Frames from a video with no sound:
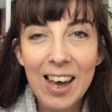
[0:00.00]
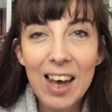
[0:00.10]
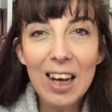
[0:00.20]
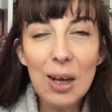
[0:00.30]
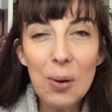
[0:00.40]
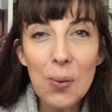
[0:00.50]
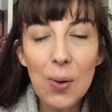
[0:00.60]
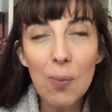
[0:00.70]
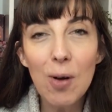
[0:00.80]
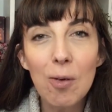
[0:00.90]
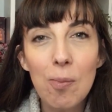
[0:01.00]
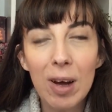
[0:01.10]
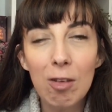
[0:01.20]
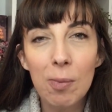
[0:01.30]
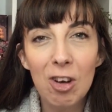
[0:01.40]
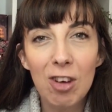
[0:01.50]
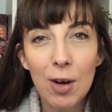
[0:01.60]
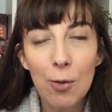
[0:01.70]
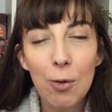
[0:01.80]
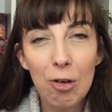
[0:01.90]
Hello, welcome back to my
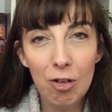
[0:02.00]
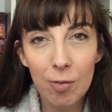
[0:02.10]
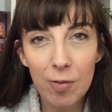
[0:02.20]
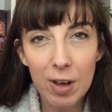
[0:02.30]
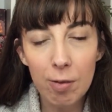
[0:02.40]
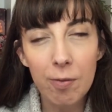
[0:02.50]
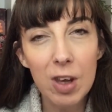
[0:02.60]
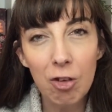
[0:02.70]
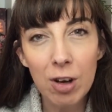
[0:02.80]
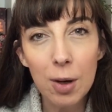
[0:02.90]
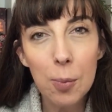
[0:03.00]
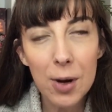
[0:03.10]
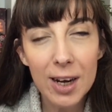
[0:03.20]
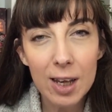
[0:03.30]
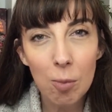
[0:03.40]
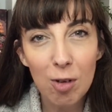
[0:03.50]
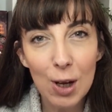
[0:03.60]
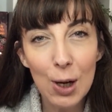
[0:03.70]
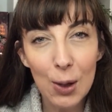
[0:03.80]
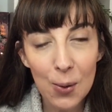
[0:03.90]
channel, Christian Faith and Fiction. My name's
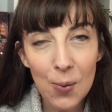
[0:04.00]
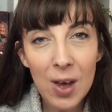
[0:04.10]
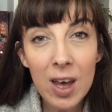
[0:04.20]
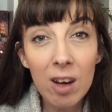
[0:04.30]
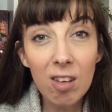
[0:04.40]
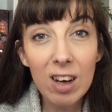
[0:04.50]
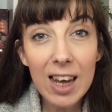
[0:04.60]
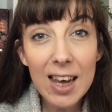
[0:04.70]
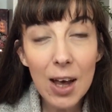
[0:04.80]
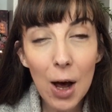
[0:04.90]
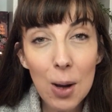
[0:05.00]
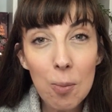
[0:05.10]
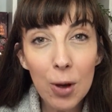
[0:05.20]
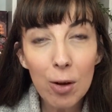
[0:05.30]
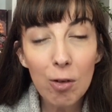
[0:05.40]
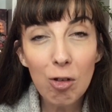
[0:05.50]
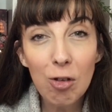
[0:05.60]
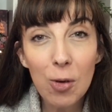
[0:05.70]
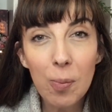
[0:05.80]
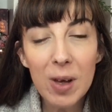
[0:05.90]
Lou. Today I'm going
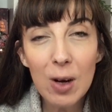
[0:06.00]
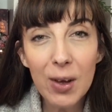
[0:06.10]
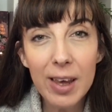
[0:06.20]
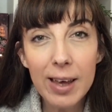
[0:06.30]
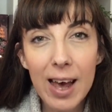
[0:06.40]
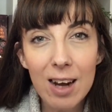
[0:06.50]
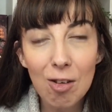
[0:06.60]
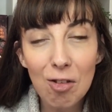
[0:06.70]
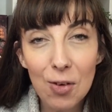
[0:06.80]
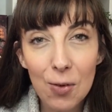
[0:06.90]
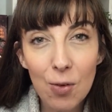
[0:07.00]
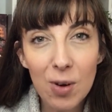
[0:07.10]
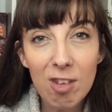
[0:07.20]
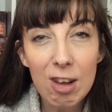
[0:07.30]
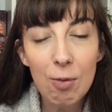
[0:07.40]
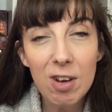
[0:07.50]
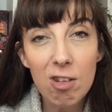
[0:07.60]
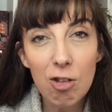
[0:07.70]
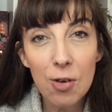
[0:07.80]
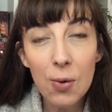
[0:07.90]
to be looking ahead to
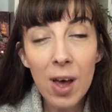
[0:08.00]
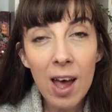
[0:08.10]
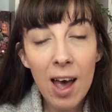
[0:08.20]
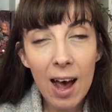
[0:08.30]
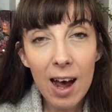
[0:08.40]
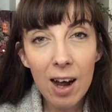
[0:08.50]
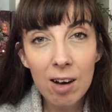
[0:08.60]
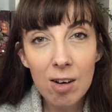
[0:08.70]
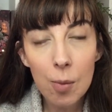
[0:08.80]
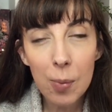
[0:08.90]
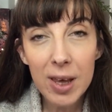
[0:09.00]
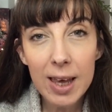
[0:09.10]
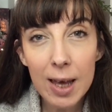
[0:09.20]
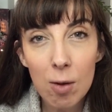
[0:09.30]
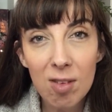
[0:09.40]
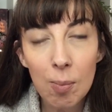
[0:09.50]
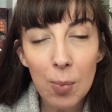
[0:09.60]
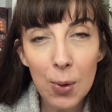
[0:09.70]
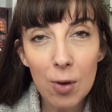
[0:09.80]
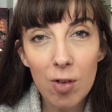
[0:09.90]
2022 and picking out some
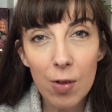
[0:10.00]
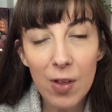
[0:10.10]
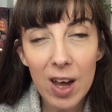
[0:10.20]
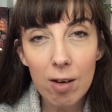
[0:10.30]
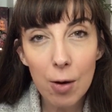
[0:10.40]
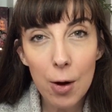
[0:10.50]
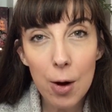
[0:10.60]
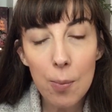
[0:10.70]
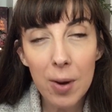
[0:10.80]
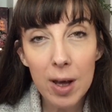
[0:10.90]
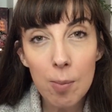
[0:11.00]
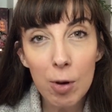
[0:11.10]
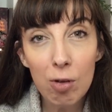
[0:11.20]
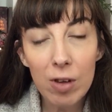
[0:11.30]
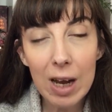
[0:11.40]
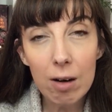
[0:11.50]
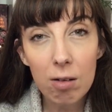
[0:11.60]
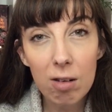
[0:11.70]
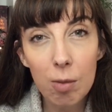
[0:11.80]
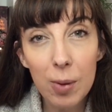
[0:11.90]
books that are my most
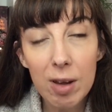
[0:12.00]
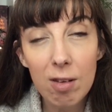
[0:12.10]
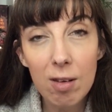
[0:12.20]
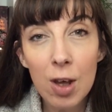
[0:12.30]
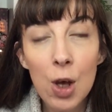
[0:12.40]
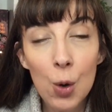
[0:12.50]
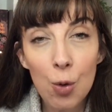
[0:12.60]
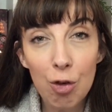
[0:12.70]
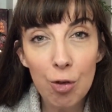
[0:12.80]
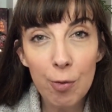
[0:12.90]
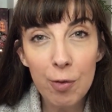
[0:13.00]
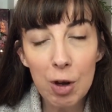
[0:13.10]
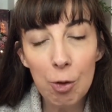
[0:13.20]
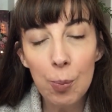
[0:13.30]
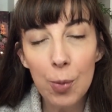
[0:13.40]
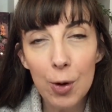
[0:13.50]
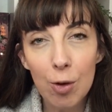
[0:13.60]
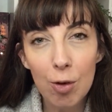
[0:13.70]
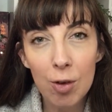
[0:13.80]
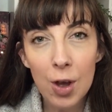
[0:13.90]
anticipated Christian fiction
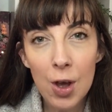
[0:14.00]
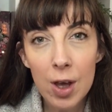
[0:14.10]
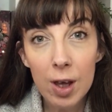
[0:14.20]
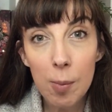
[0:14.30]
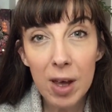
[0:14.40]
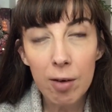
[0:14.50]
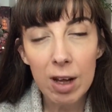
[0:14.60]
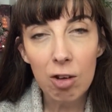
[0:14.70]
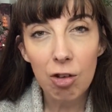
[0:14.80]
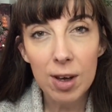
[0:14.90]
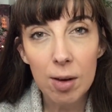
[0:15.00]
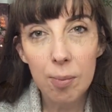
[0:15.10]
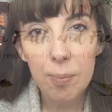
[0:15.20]
books coming out next year.